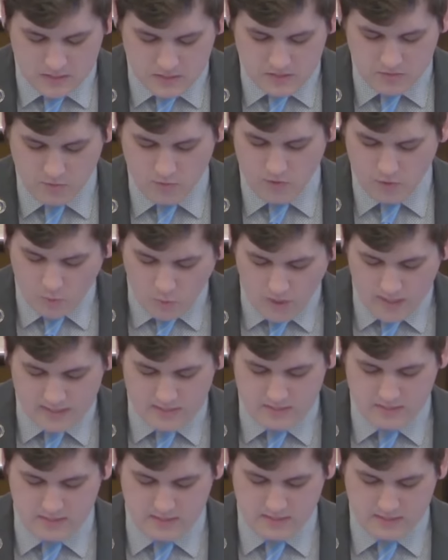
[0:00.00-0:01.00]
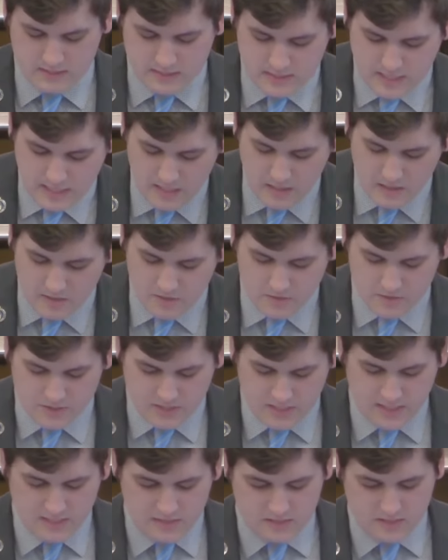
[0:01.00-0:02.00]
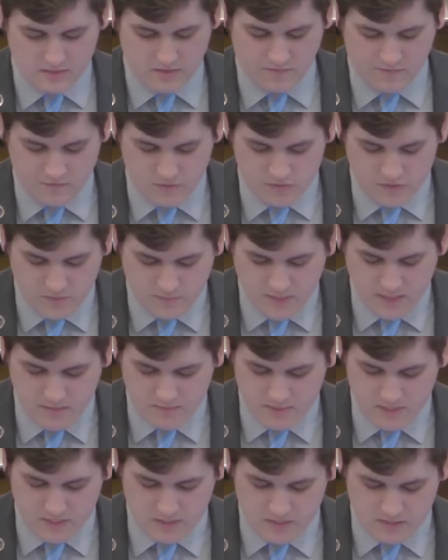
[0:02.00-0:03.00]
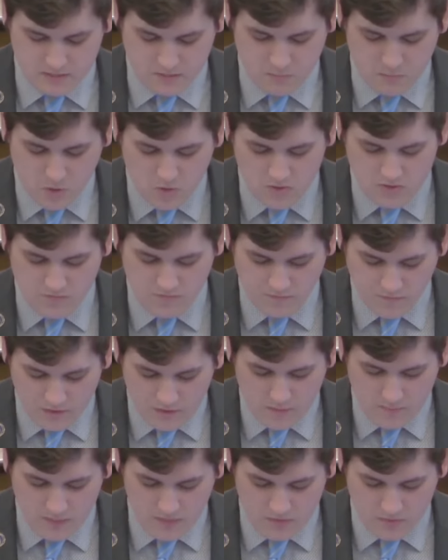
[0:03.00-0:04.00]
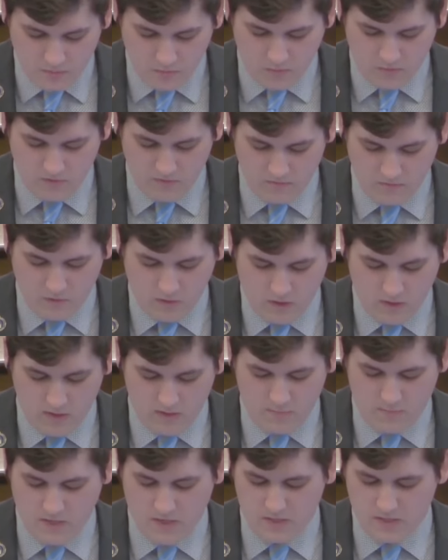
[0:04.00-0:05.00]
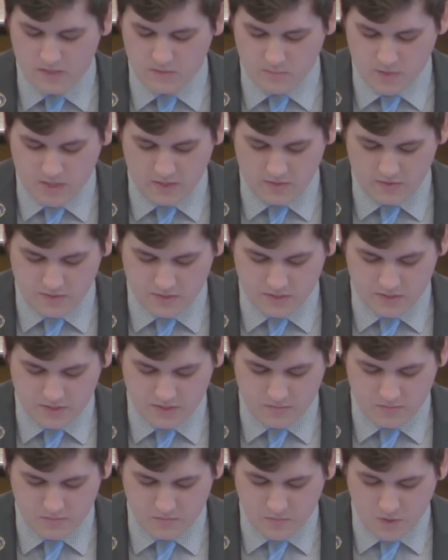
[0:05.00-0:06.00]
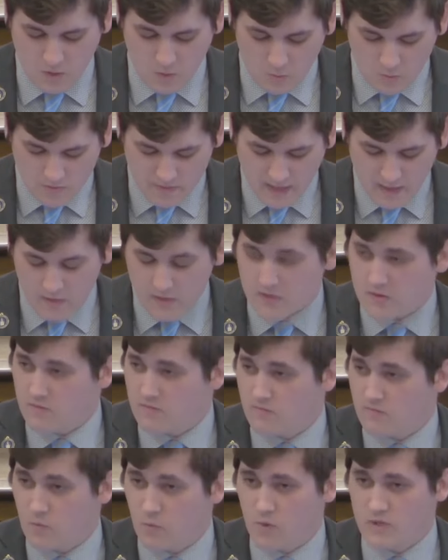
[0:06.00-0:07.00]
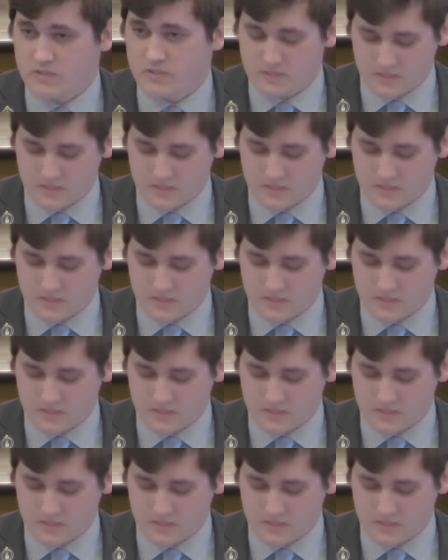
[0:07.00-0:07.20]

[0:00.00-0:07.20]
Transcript: This is a request that the state understands that the First Amendment is the most fundamental point of law in American democracy. Without it, for